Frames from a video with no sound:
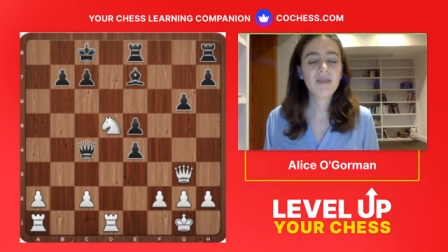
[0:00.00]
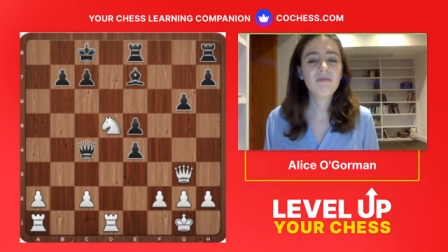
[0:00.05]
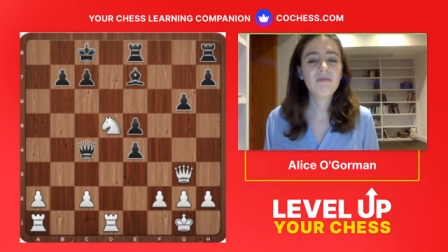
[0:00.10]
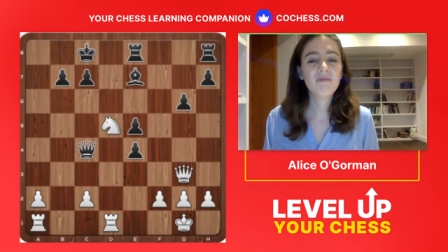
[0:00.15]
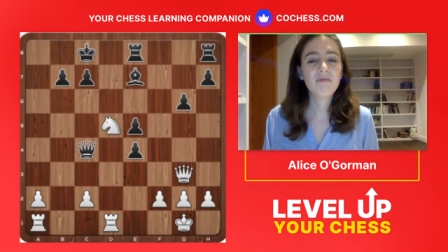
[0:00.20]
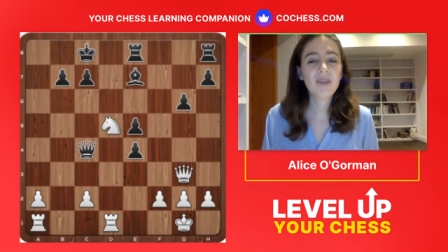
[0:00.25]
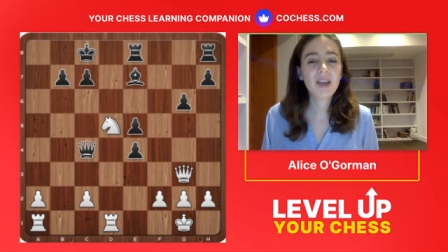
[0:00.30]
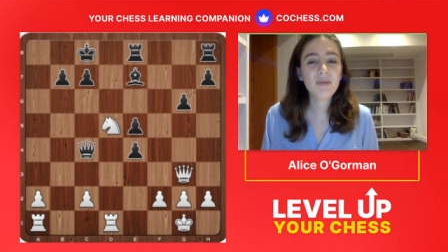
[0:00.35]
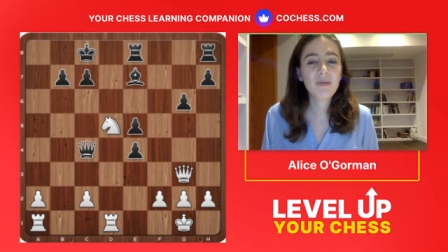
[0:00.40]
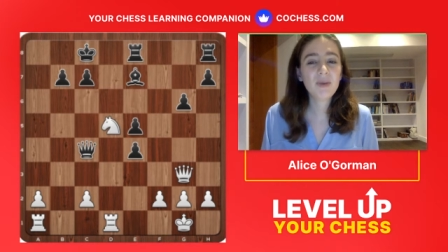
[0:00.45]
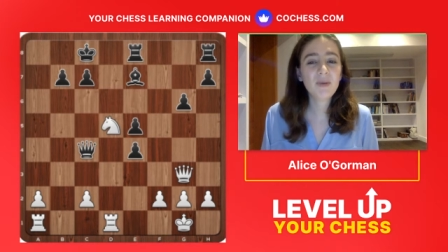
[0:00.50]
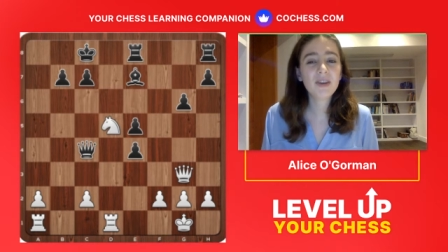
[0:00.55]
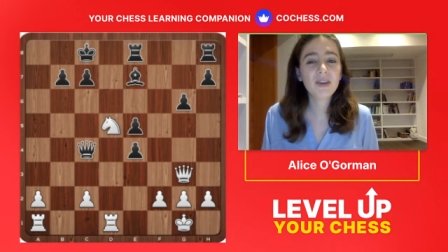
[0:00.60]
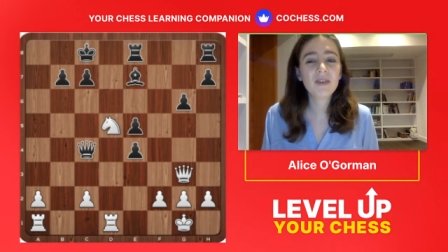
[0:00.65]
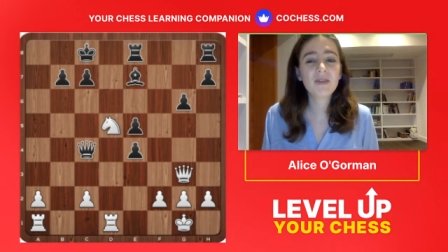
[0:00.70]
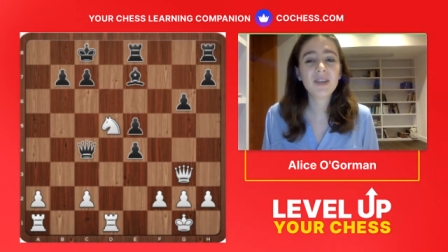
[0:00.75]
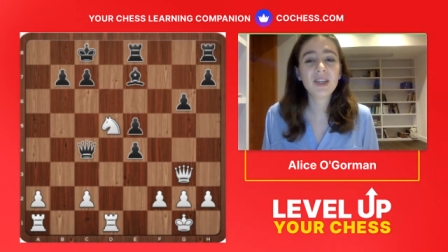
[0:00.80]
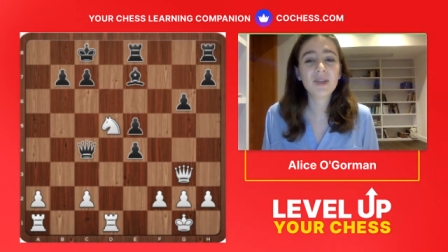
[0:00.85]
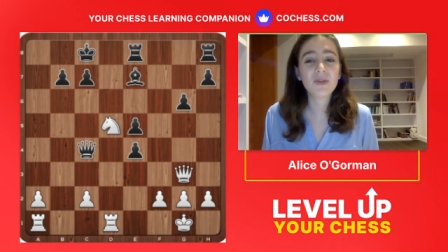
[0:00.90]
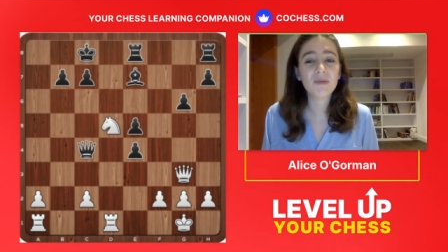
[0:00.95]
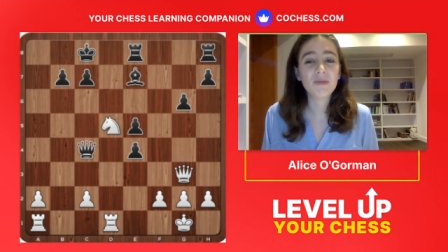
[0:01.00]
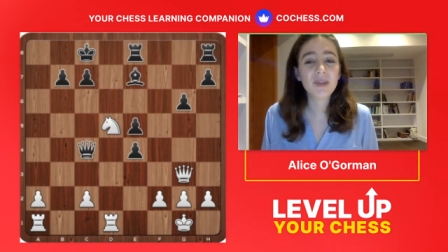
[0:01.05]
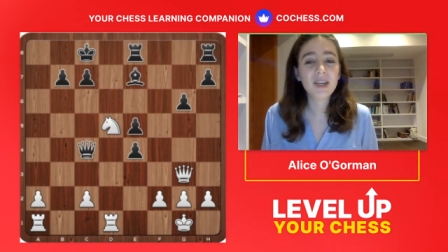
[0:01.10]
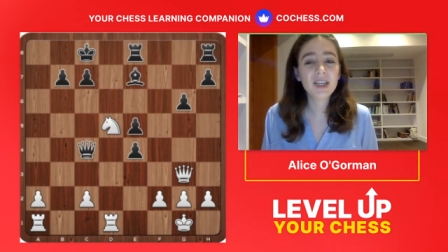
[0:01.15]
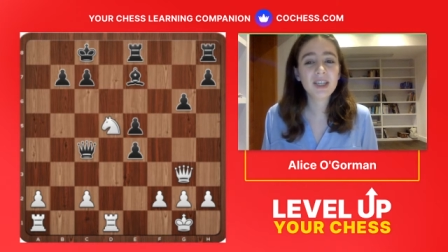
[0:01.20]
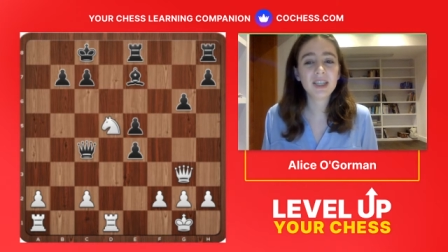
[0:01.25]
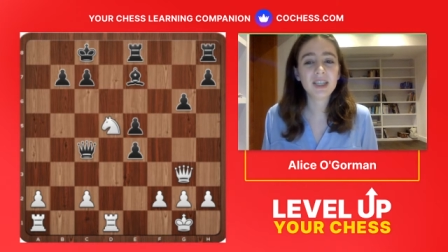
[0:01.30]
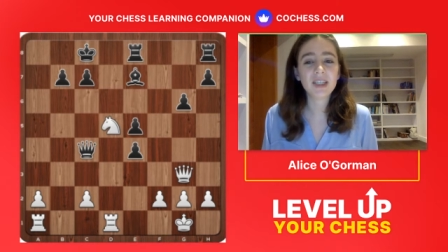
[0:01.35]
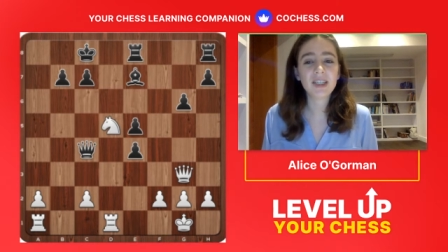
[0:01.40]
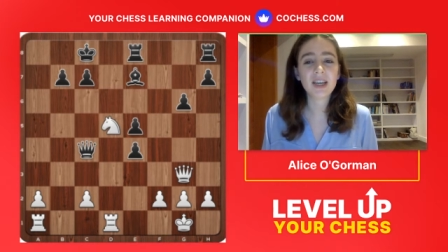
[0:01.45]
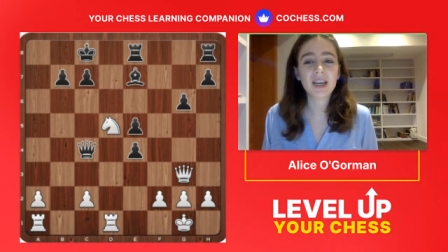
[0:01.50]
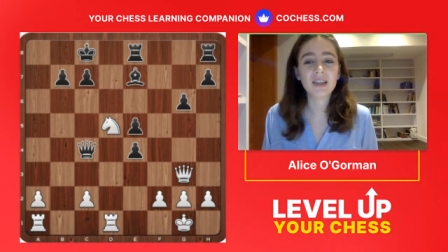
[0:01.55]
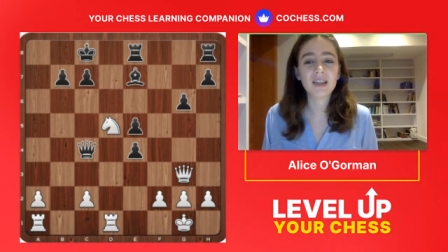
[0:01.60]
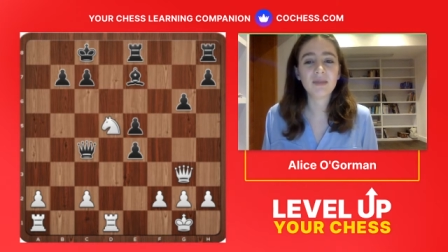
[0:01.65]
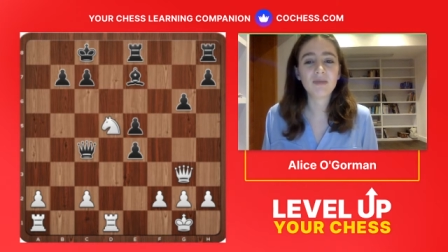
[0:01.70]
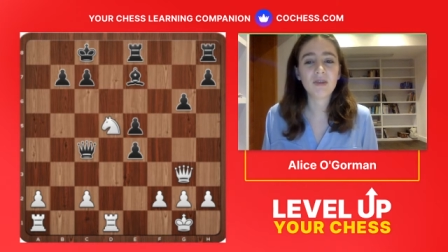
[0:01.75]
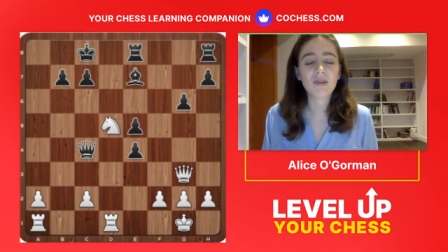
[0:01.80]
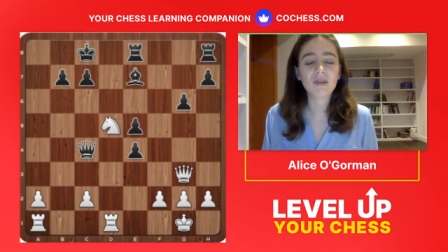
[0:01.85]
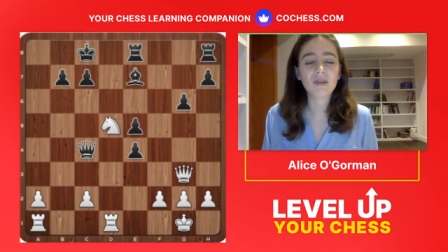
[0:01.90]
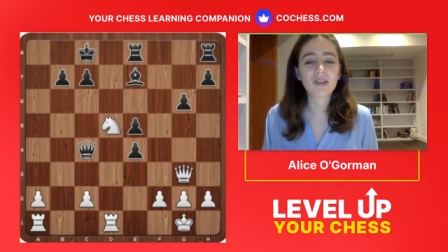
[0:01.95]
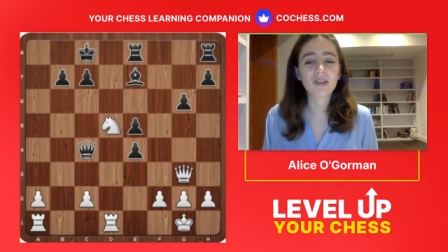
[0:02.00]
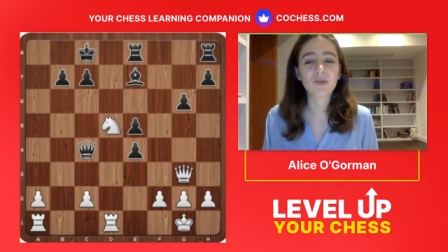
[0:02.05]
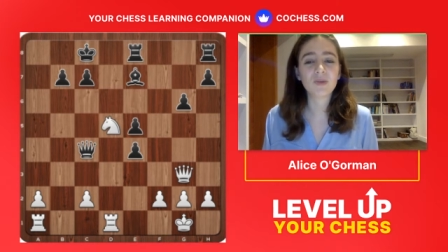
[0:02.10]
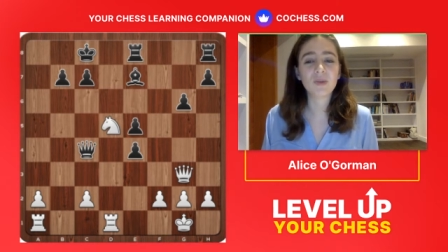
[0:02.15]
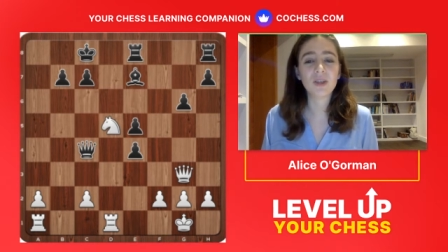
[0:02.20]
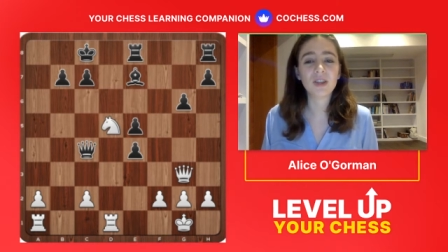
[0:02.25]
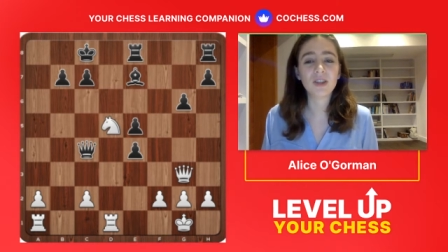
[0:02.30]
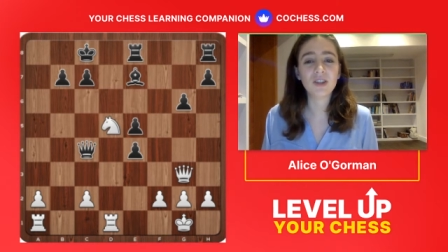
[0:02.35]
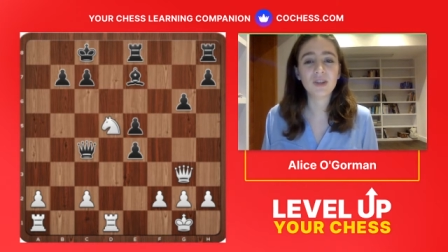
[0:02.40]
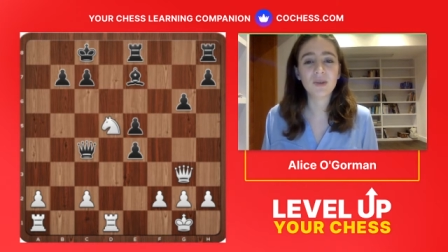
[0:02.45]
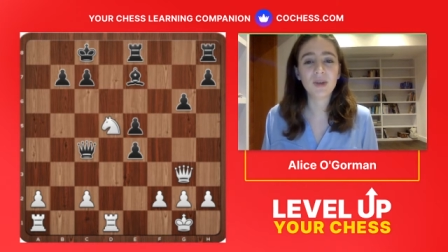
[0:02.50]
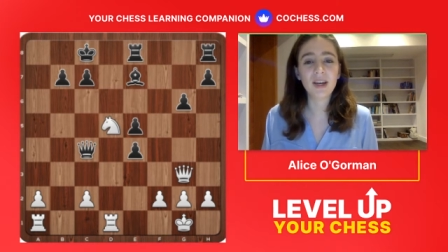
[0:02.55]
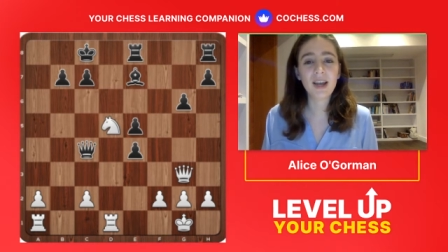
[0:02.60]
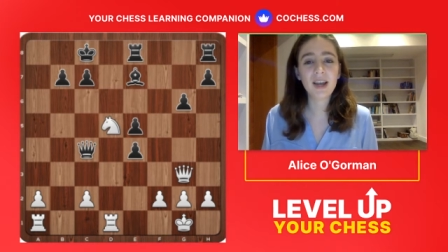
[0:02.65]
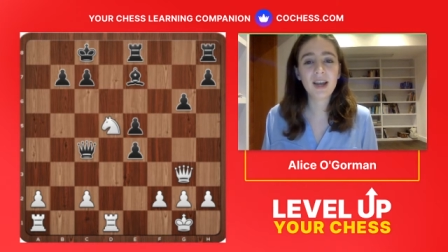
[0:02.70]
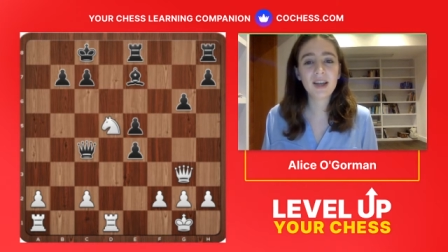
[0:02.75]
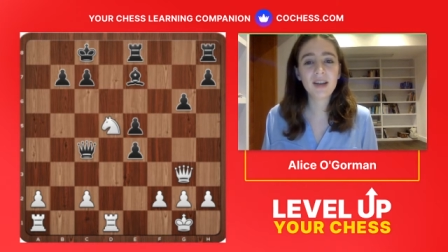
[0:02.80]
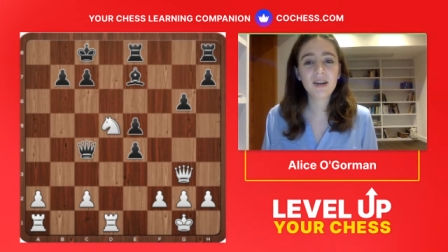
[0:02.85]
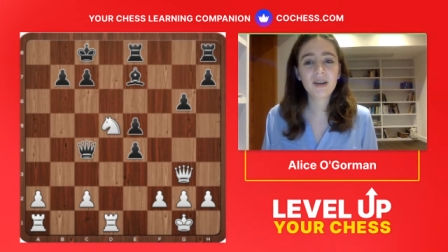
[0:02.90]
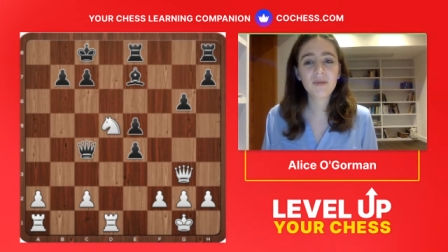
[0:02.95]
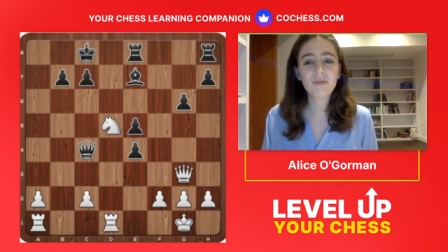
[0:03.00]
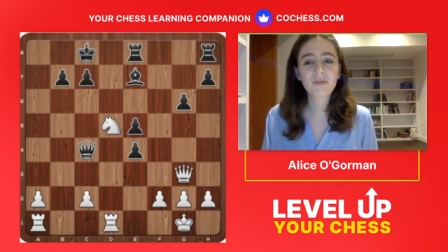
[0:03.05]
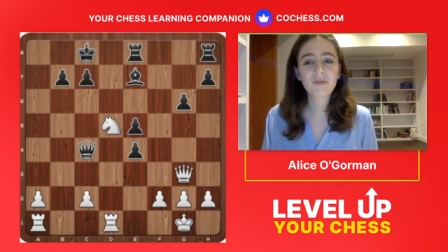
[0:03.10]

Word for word: maybe we don't need to immediately take these pawns because we can do it later.